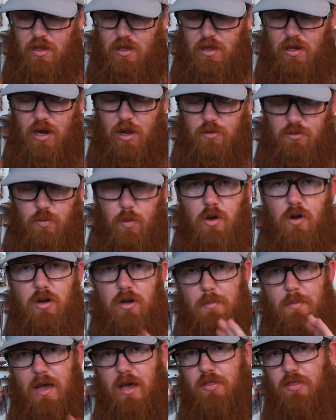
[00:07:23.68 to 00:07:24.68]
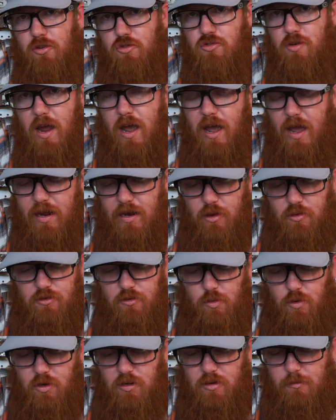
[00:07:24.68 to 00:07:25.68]
you know, I was worried about the drag, I was
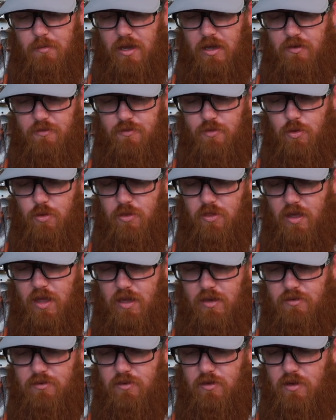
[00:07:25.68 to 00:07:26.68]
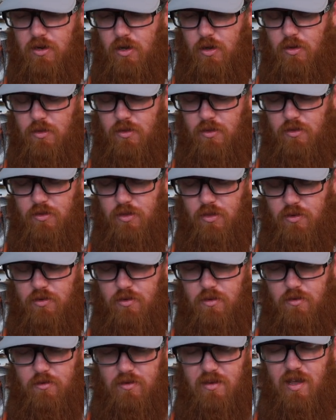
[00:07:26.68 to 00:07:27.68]
worried about a few things, you know, the,
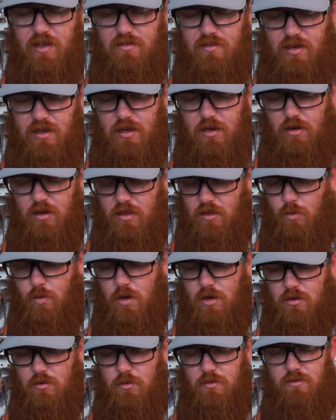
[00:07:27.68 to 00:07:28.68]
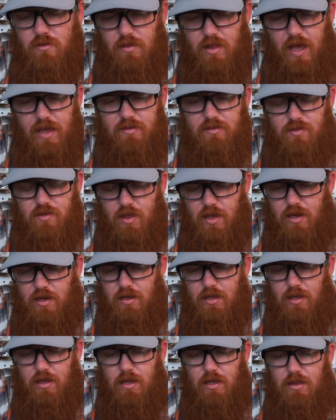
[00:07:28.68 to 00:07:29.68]
the testing it on the water was the last
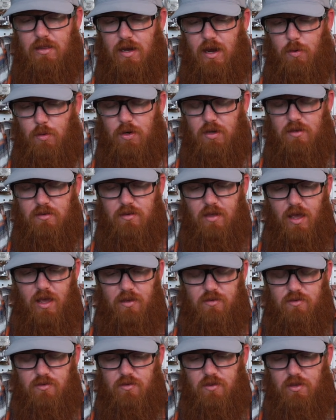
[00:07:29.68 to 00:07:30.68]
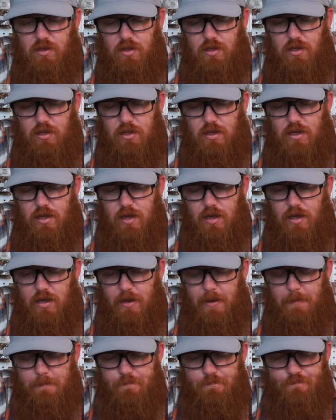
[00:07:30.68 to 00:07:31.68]
thing that I wanted to test.
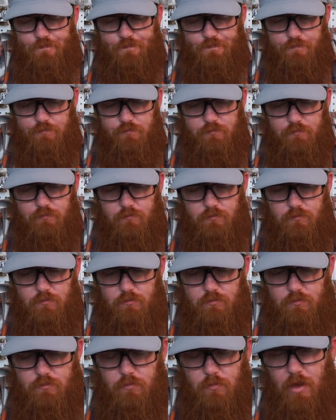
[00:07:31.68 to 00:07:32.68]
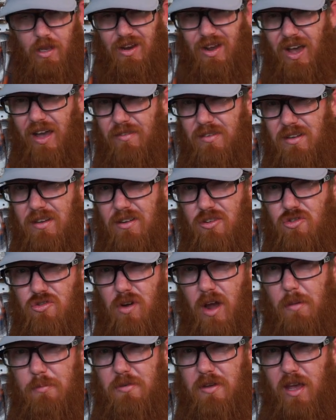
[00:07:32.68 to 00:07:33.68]
Um, now, I haven't done
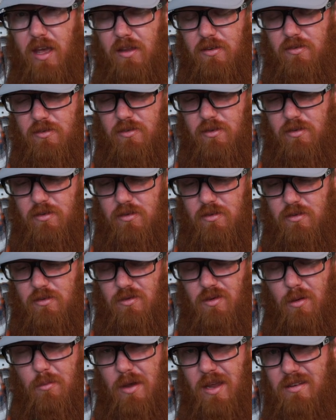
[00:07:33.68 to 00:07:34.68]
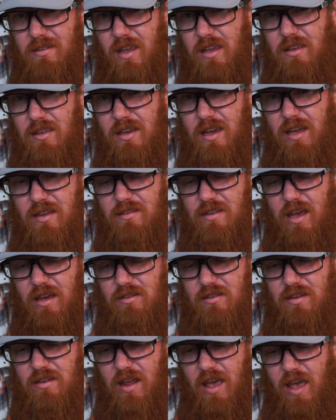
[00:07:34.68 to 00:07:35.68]
drop test, so I might take you guys
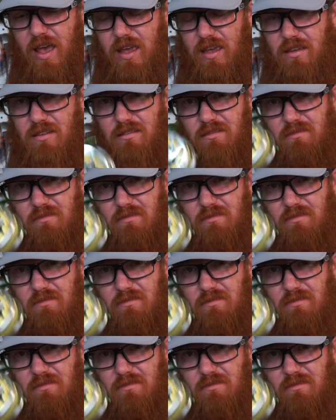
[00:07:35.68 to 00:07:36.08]
out today,